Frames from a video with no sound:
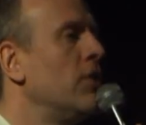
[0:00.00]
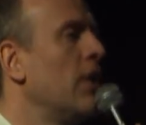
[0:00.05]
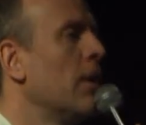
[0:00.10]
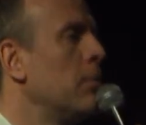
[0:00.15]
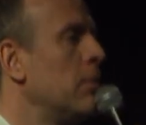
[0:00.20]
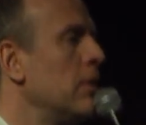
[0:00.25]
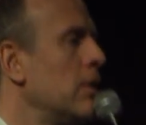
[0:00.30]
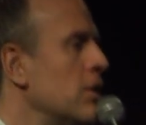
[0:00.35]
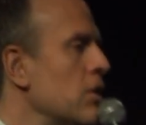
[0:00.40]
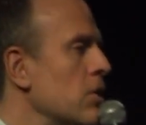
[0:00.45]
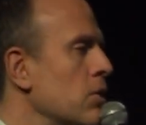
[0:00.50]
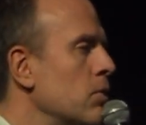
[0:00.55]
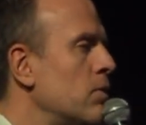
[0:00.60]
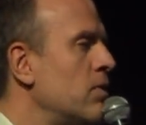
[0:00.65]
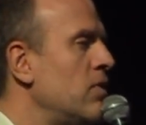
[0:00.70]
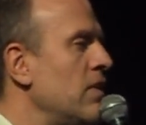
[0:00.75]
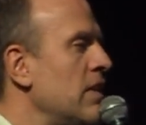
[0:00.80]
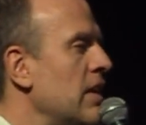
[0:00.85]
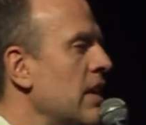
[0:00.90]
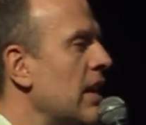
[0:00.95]

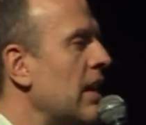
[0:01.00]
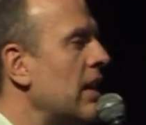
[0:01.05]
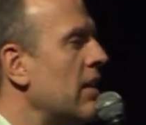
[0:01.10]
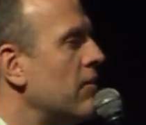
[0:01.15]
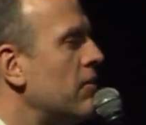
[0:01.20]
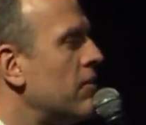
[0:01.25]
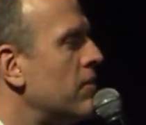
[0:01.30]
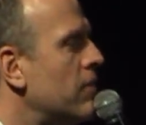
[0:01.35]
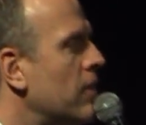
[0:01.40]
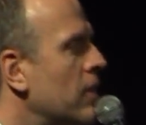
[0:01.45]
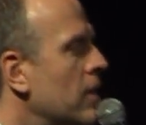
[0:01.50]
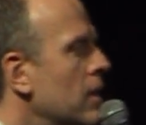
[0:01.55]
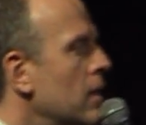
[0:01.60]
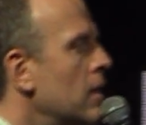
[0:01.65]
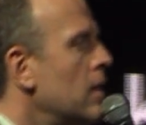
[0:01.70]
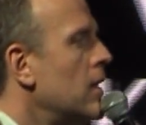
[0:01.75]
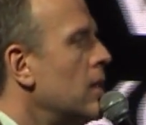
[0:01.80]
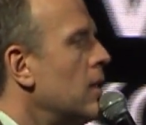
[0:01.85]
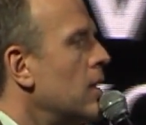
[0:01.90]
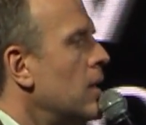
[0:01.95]
WTF?
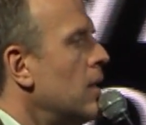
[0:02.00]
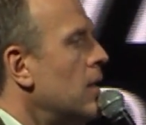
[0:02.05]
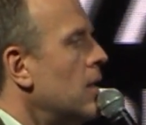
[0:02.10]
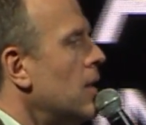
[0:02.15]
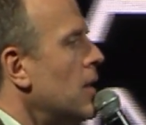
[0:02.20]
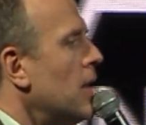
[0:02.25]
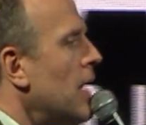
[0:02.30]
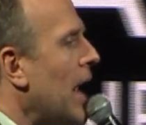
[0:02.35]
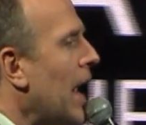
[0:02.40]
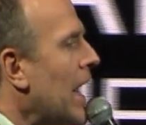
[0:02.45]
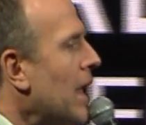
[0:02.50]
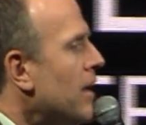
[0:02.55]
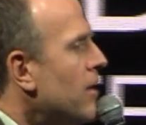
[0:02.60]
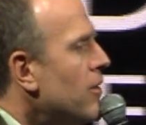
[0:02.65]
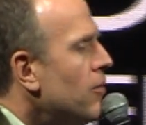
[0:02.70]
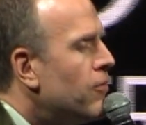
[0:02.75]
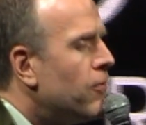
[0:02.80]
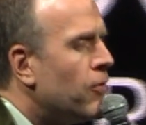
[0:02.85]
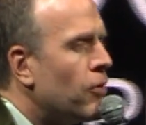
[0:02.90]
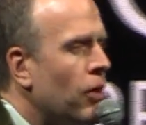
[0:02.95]
And
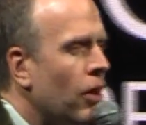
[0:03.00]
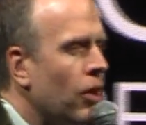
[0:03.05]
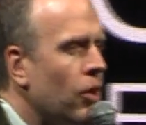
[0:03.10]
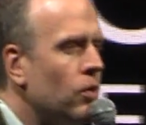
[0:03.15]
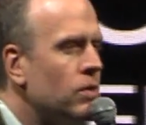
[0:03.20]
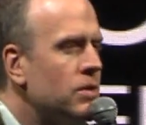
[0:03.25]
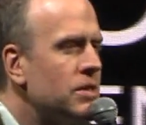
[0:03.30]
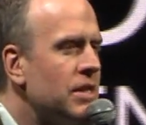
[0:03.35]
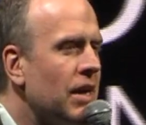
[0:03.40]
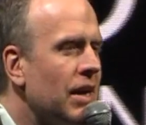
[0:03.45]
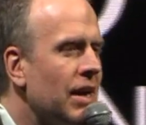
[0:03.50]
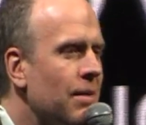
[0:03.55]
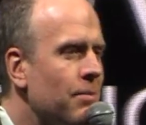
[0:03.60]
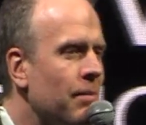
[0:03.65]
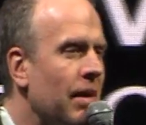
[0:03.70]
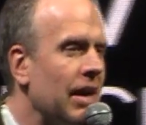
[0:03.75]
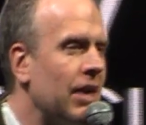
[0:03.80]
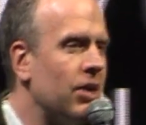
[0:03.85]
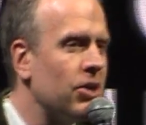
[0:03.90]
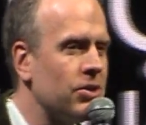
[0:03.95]
for a long time,
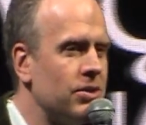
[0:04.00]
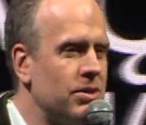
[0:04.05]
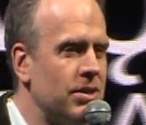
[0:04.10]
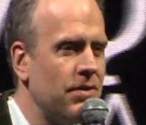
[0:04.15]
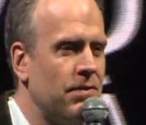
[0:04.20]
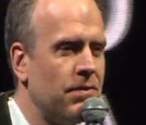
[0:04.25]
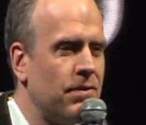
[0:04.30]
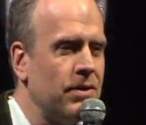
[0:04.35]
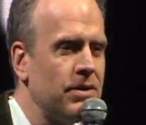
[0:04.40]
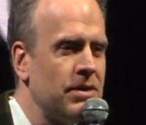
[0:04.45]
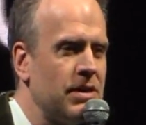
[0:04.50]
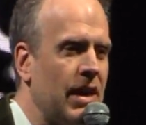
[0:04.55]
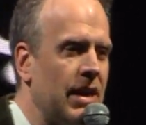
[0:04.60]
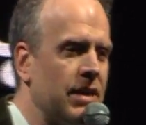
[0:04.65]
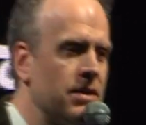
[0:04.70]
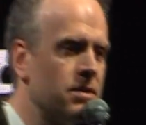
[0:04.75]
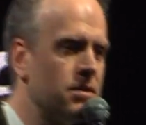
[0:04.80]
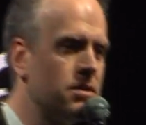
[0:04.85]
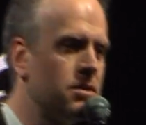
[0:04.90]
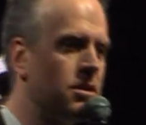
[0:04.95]
I got different
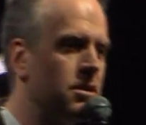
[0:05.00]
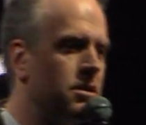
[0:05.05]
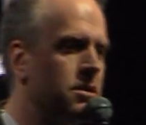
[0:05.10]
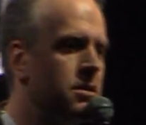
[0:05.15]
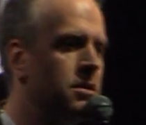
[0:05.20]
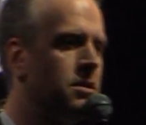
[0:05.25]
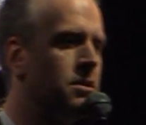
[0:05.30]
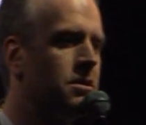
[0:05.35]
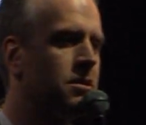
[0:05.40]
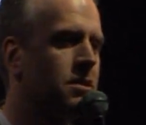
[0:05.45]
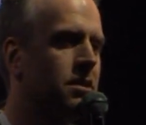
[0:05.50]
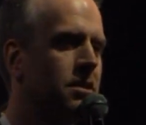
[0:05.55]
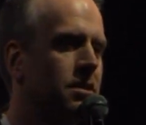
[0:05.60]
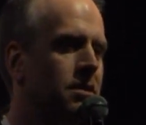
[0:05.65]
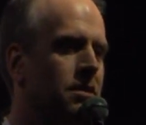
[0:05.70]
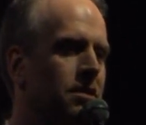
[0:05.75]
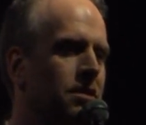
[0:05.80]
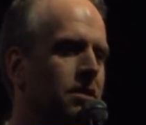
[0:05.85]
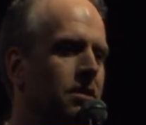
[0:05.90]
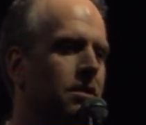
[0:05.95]
answers.
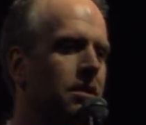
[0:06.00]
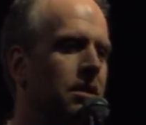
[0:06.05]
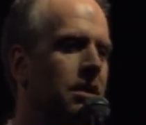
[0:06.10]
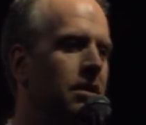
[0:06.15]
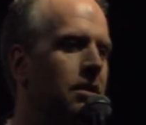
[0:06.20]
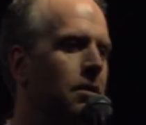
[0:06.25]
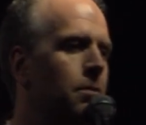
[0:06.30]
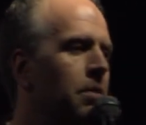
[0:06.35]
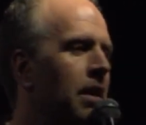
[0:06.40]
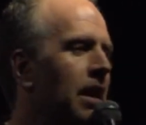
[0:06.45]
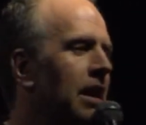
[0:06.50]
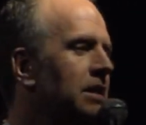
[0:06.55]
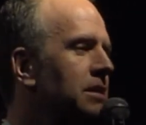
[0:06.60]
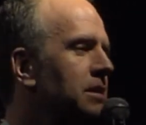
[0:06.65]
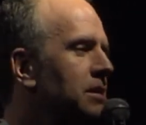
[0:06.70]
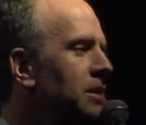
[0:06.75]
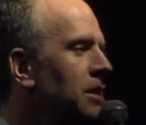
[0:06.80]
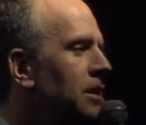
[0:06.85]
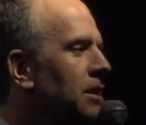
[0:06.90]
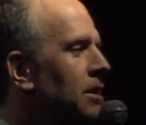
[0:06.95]
In the
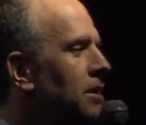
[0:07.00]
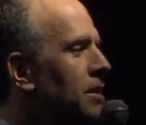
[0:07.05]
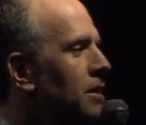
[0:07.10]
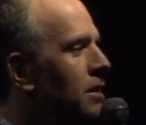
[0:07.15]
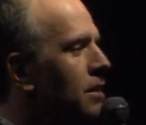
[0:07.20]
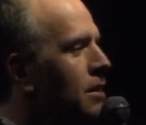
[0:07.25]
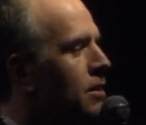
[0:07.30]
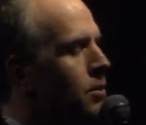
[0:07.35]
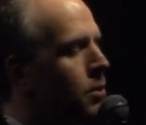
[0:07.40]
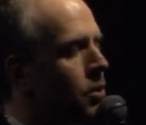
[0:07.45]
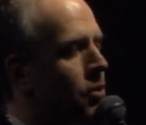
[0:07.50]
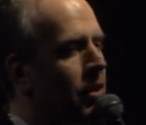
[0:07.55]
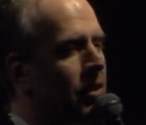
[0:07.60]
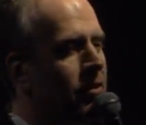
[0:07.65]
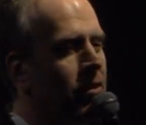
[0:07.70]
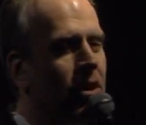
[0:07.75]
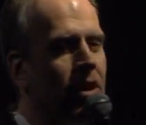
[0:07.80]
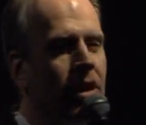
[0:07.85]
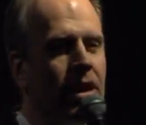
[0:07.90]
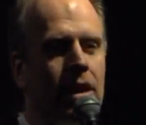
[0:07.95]
past year,
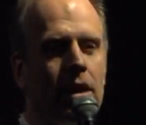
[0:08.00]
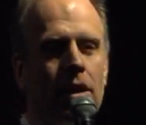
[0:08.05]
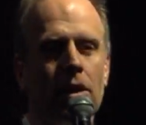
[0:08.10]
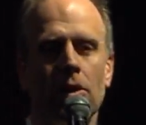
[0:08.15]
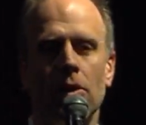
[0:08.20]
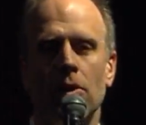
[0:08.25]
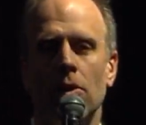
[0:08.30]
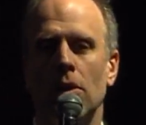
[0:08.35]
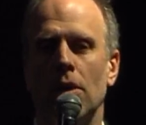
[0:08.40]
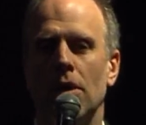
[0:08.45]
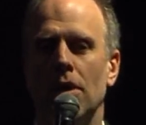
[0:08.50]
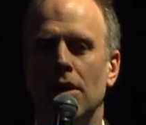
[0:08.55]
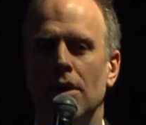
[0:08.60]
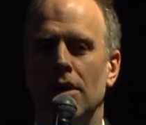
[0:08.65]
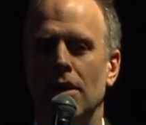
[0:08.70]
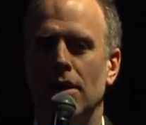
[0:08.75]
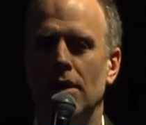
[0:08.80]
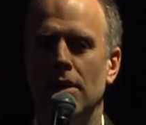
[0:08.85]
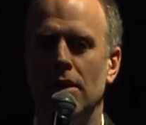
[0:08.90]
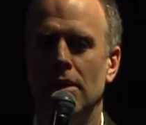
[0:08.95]
wherever I go,
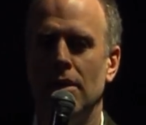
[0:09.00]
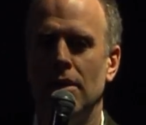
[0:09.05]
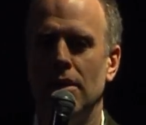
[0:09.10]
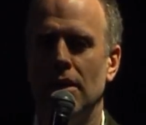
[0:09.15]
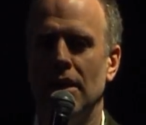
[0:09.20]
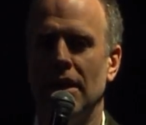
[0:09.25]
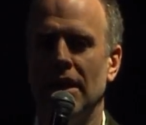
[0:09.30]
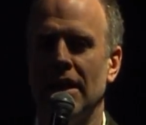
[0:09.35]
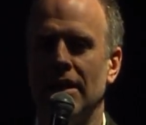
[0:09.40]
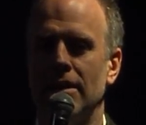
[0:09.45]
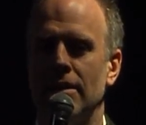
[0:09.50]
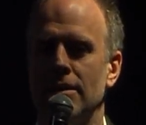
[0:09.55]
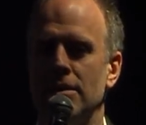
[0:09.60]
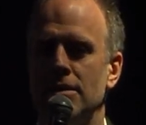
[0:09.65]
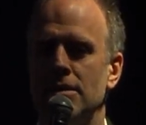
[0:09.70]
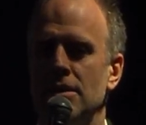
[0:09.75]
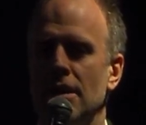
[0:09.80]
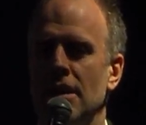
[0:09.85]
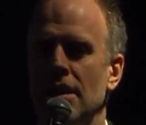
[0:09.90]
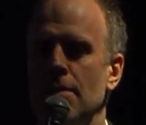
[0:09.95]
I get the
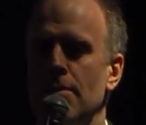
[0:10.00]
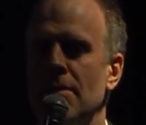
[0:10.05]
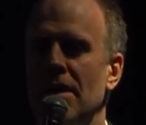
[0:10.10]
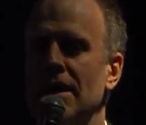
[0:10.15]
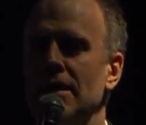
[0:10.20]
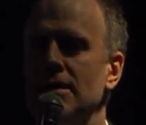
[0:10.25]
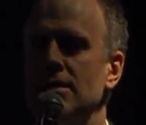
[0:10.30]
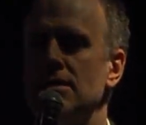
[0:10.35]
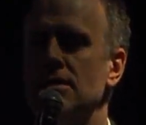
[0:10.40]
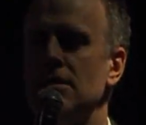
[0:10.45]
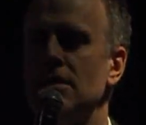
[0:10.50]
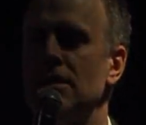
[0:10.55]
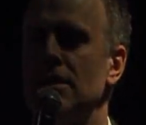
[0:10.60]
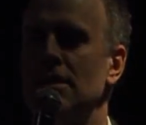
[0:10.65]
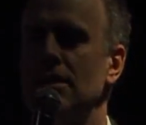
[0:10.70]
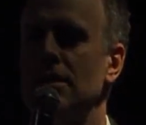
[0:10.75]
same answer.